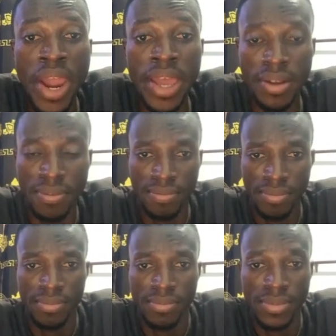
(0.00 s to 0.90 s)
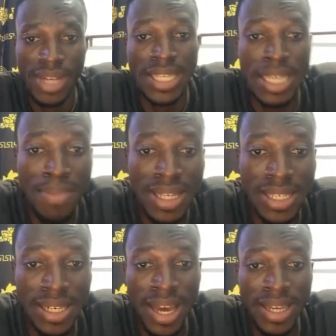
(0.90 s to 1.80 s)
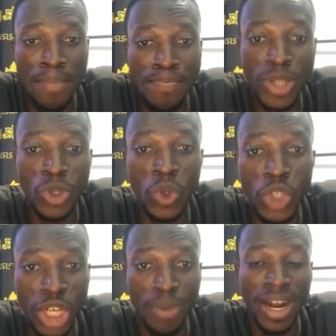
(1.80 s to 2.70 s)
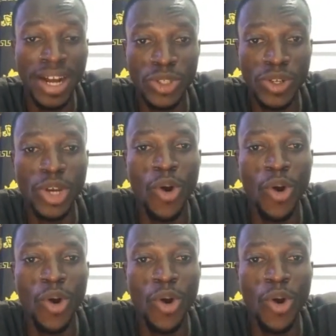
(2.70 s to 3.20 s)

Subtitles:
way. I said must in the yampe solution about actually say,